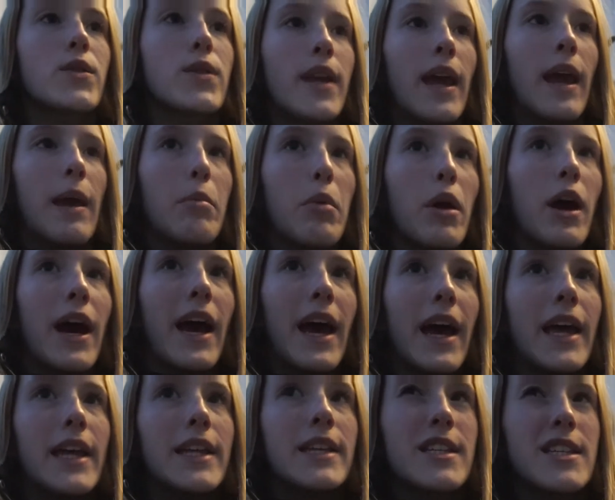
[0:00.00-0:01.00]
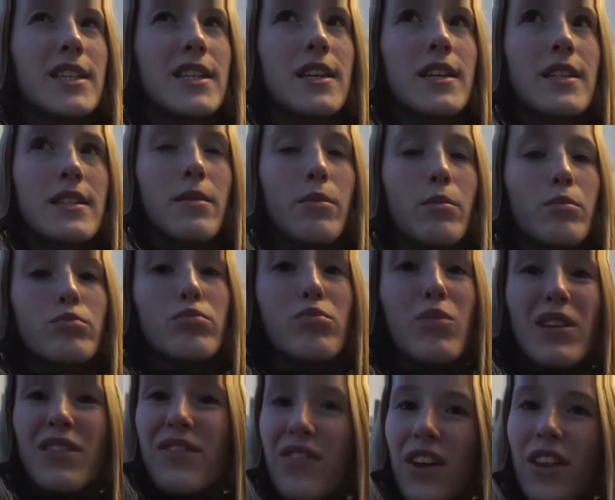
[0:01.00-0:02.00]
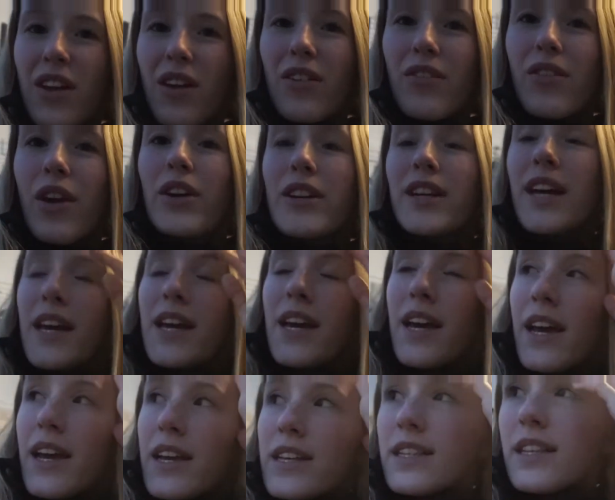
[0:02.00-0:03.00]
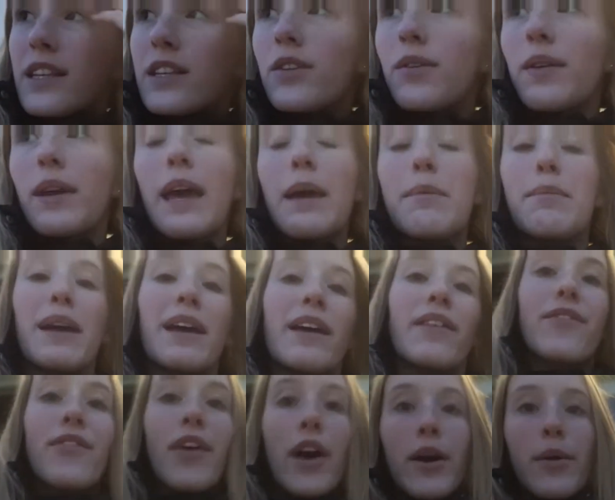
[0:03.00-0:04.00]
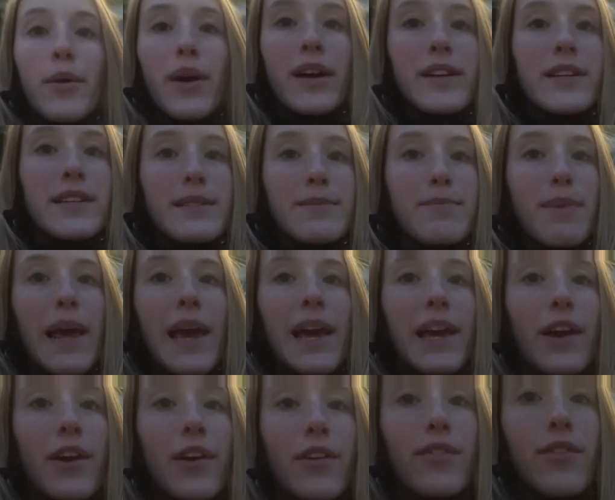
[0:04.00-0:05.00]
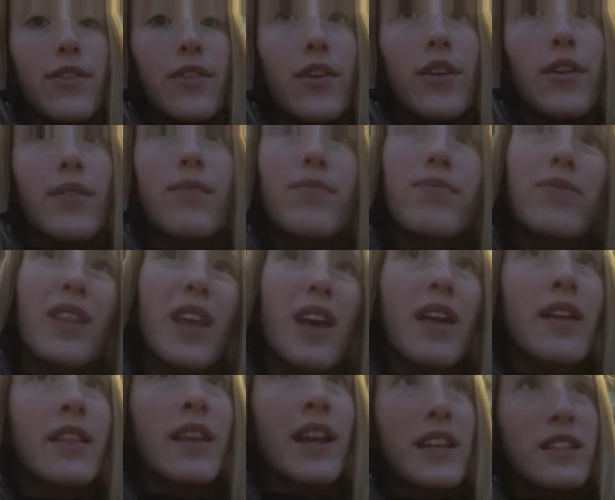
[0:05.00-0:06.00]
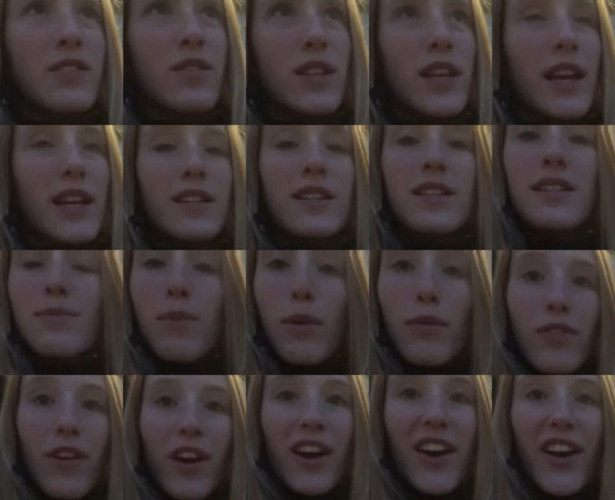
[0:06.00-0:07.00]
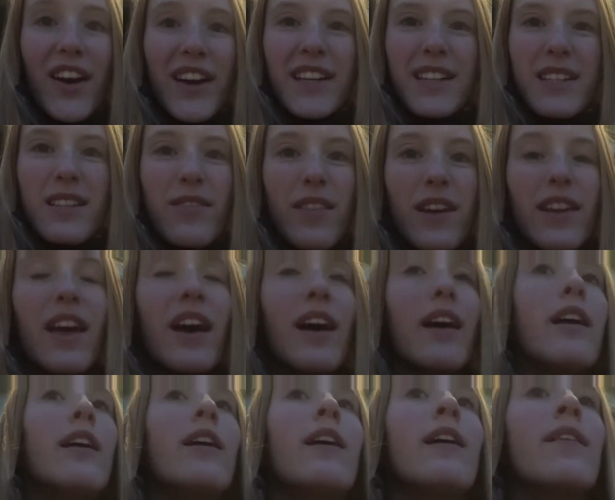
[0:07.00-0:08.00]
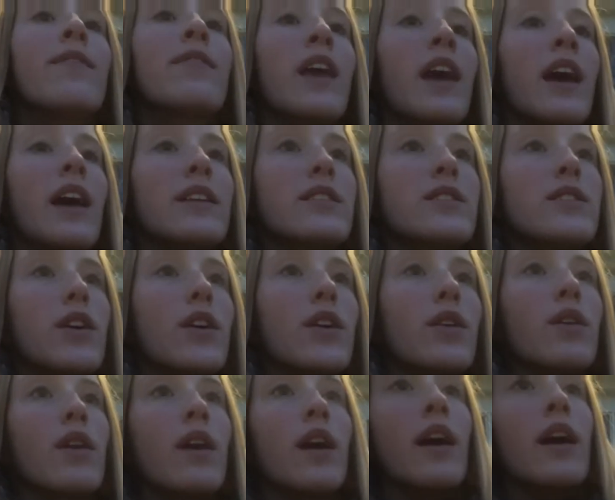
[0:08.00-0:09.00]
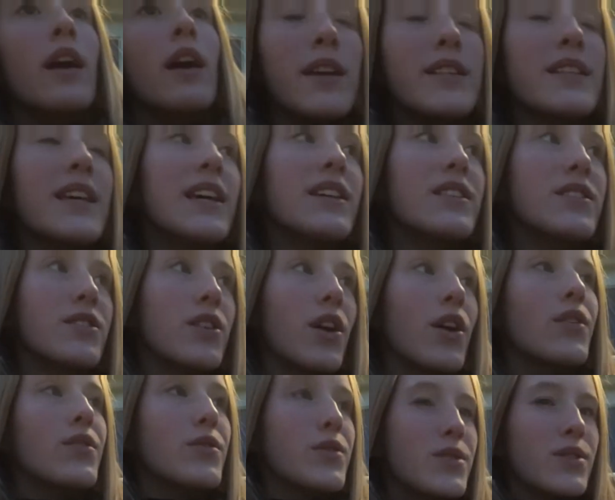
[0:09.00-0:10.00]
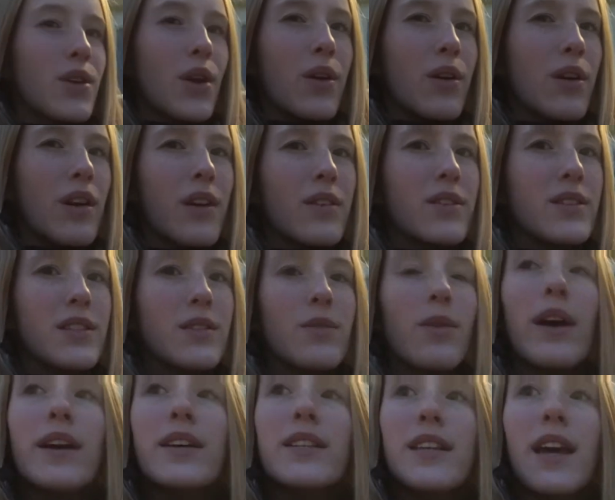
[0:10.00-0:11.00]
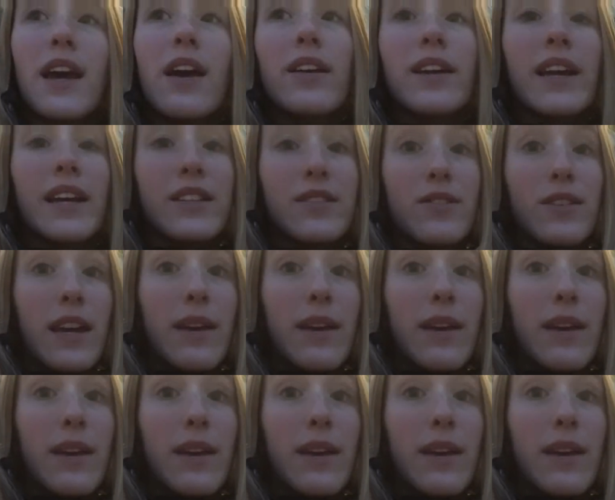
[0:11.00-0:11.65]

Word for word: door neighbour and someone further up the road is doing a big firework display over the next few days because it's bonfire night and stuff like that and so as it is so so close to us like our next door